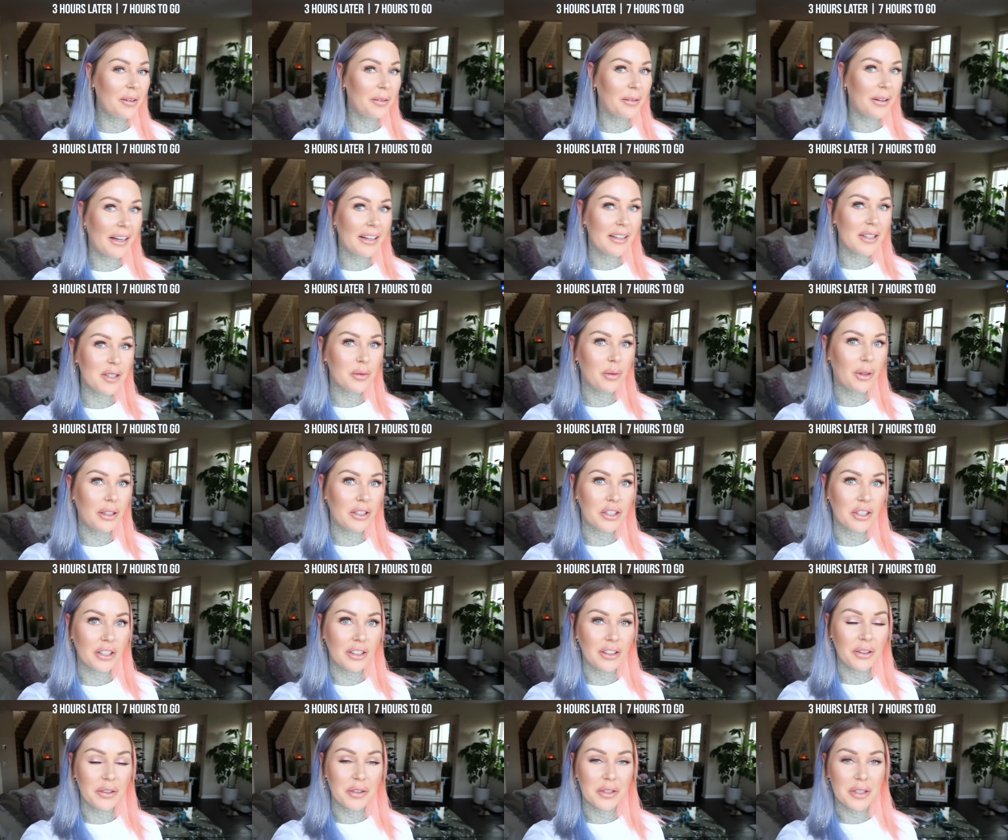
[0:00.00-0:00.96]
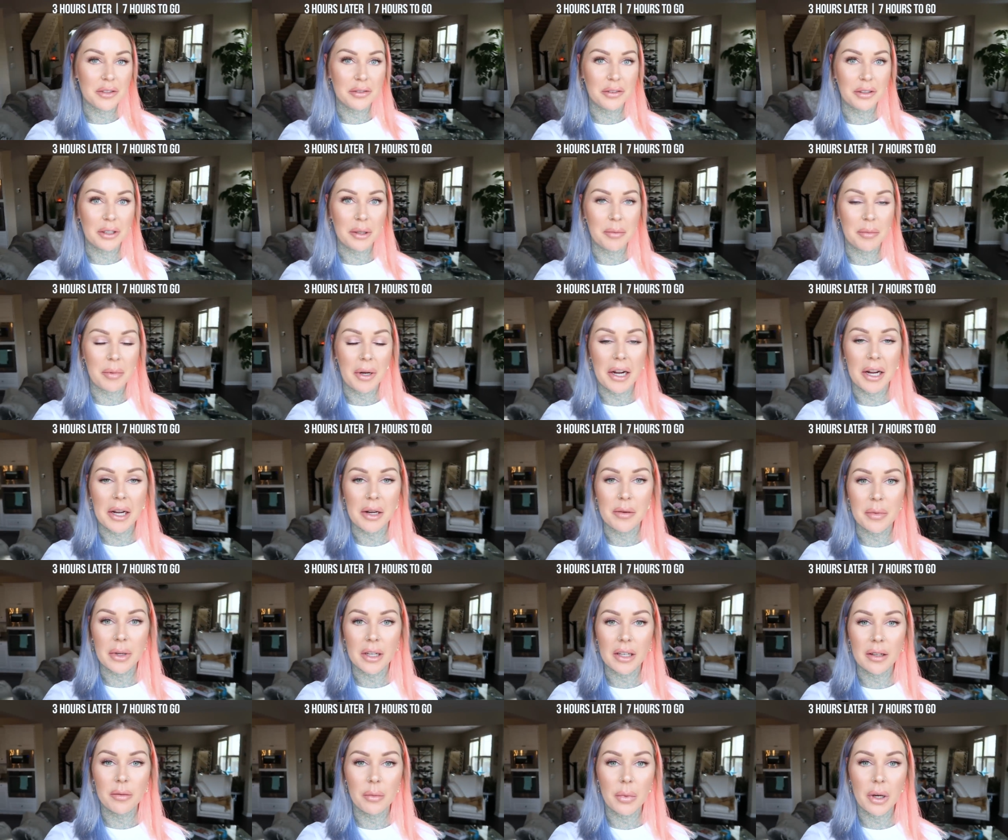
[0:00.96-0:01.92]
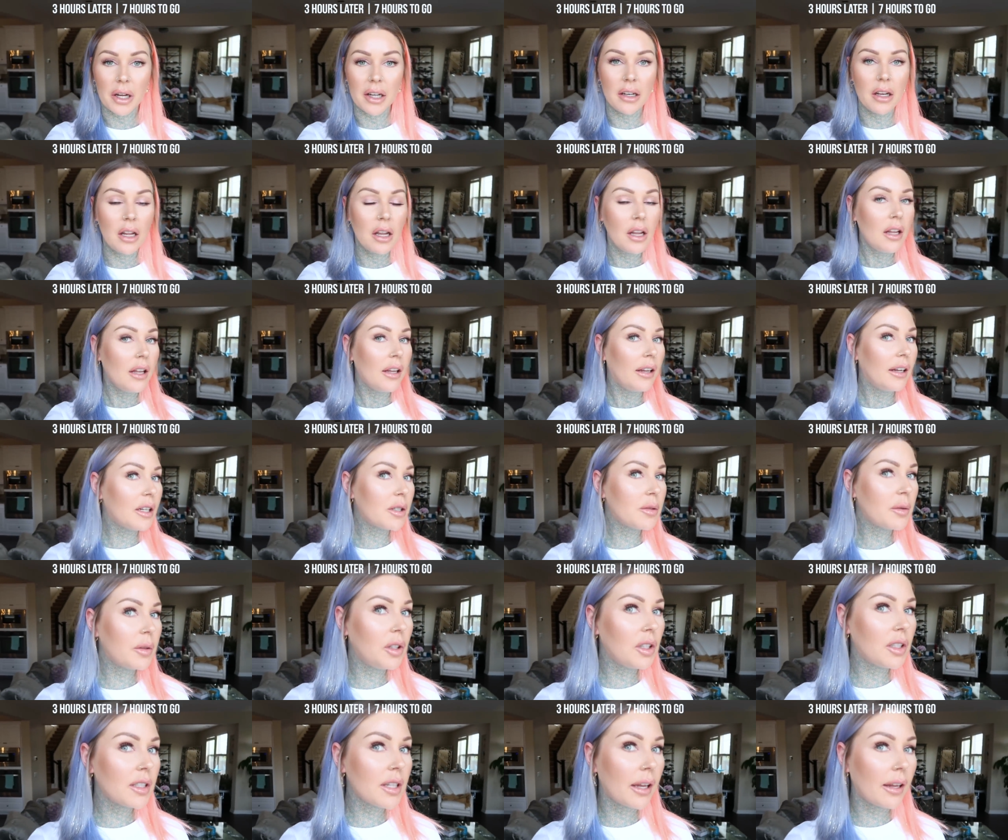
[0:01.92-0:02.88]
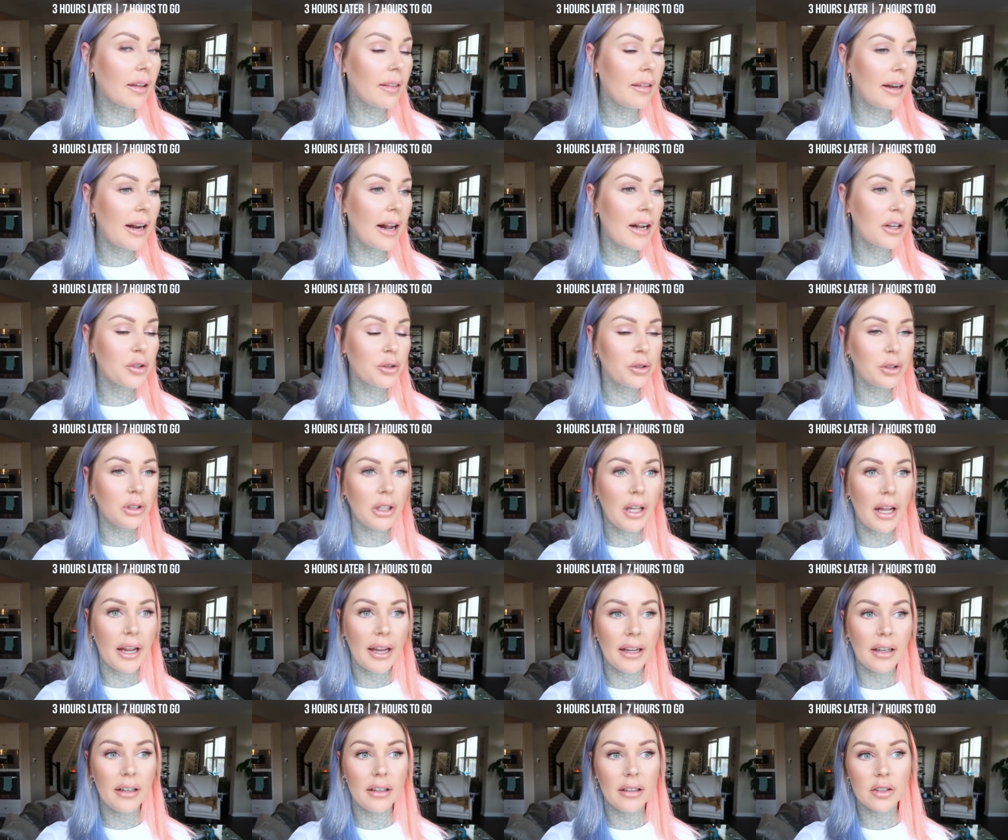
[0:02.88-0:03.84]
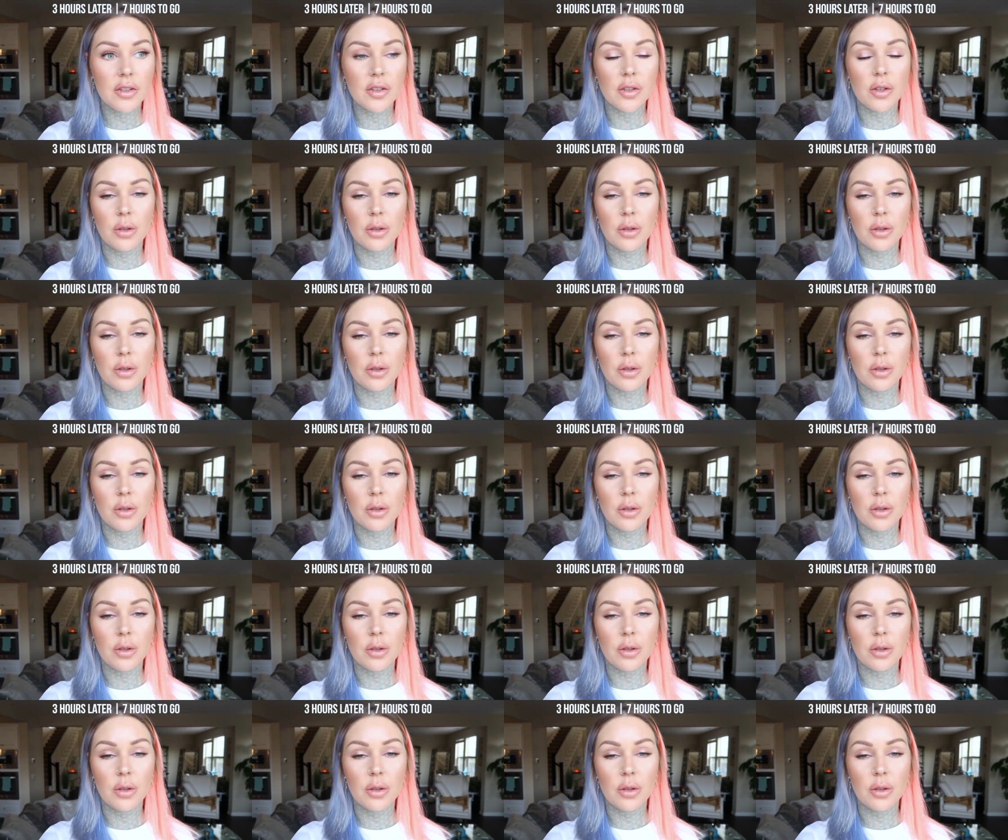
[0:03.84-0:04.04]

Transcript: Ryan's watching Lucifer behind me, but here's what it looks like in the natural light.